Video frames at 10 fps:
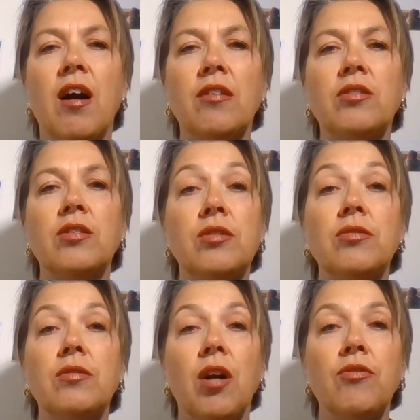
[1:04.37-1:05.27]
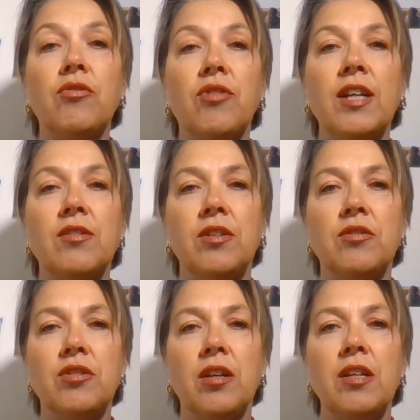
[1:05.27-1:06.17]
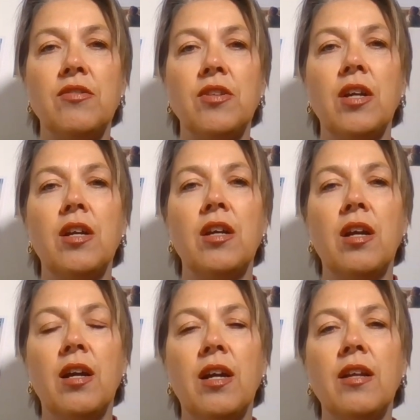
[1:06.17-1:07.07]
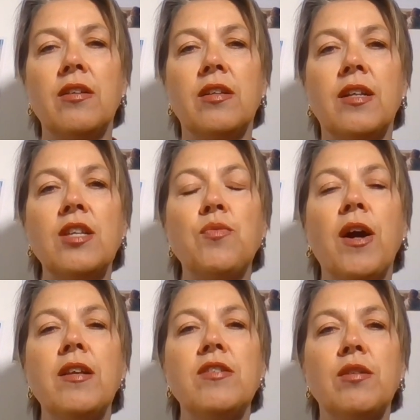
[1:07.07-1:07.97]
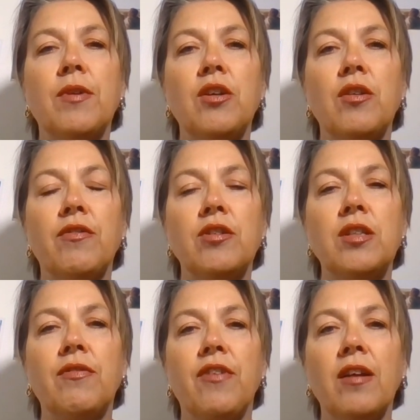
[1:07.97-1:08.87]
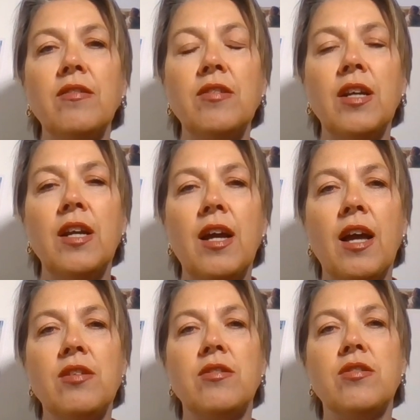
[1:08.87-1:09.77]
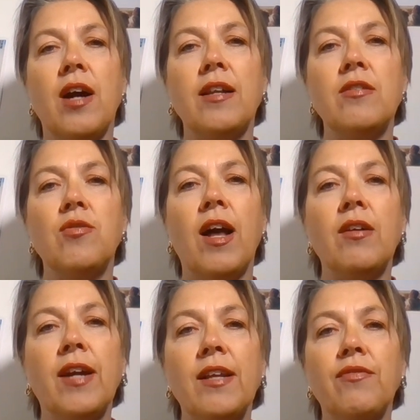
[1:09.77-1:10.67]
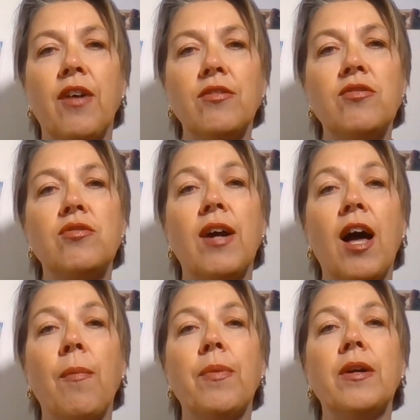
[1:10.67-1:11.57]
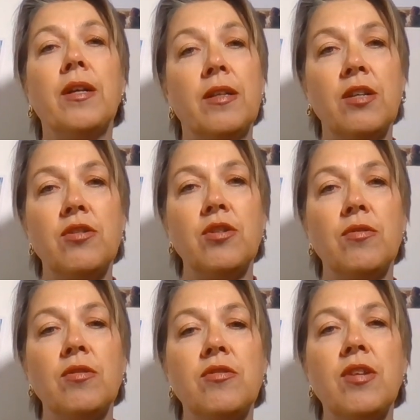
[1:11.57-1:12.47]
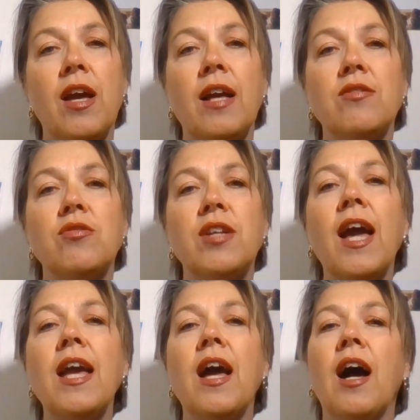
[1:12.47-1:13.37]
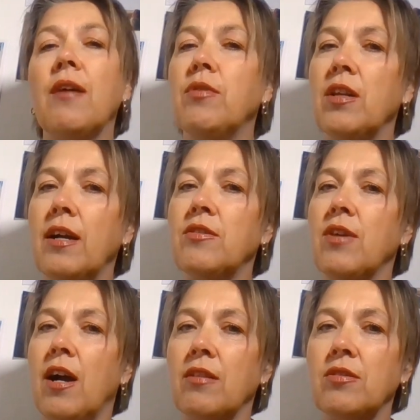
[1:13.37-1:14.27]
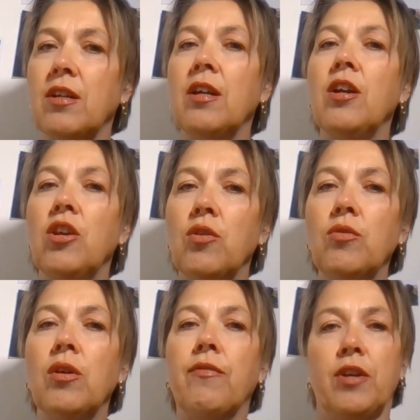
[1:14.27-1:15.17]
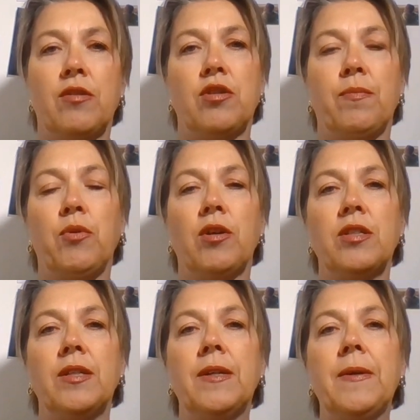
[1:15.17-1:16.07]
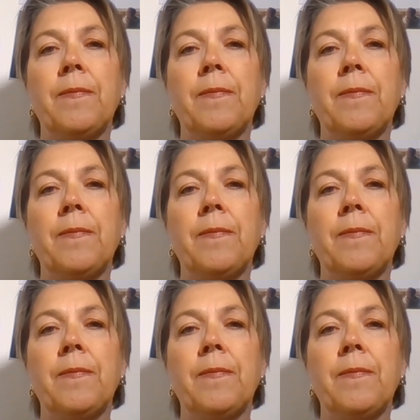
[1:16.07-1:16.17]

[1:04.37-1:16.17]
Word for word: hard to concentrate on your studies. And uh, that's why the Tilburg University Fund has decided to allocate funds to help these students. And today I would like to ask you for your support.